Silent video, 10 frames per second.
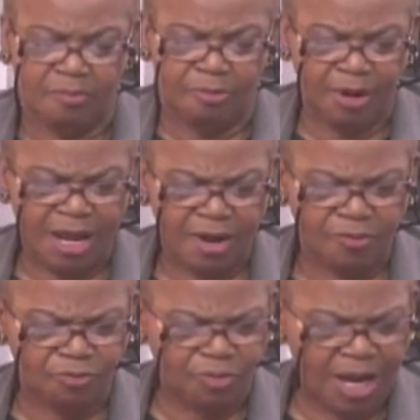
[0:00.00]
Br'er
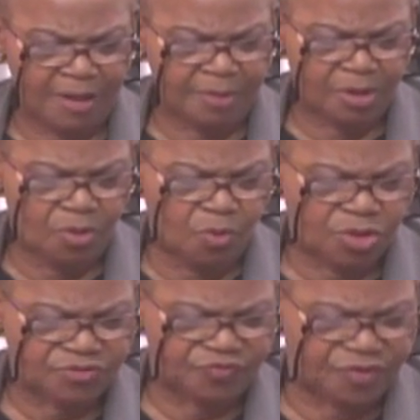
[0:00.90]
Rabbit
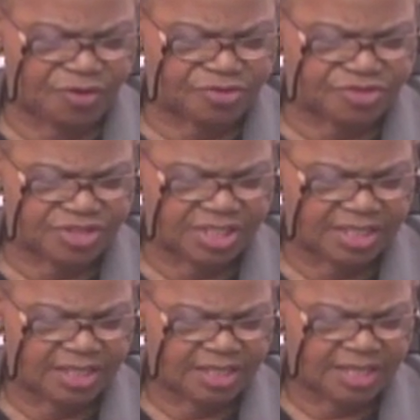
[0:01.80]
was first,
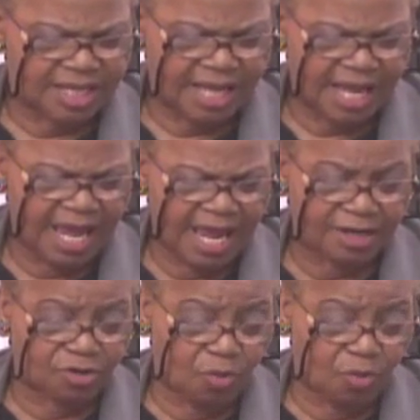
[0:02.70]
and